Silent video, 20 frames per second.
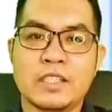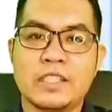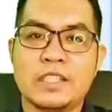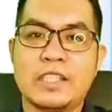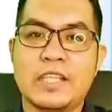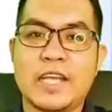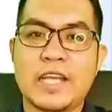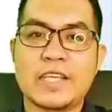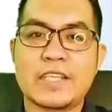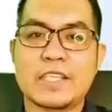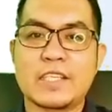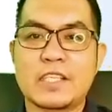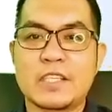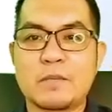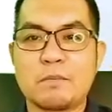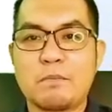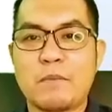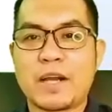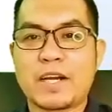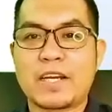this
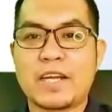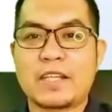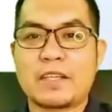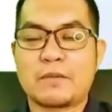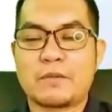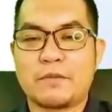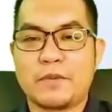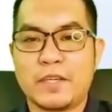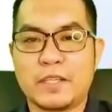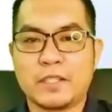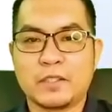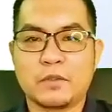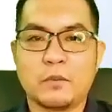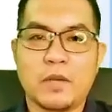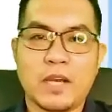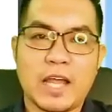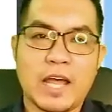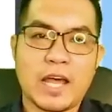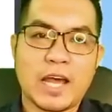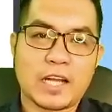magnetic field
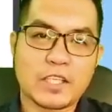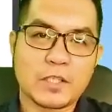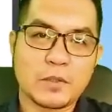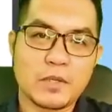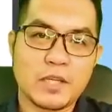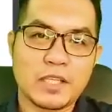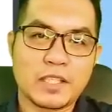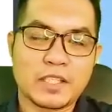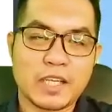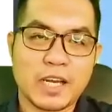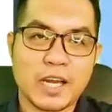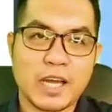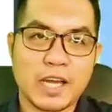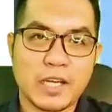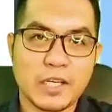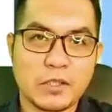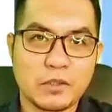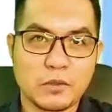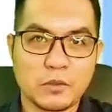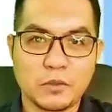will actually
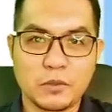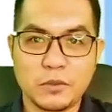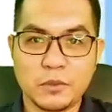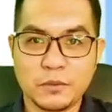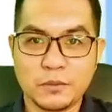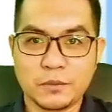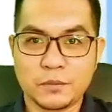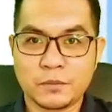try to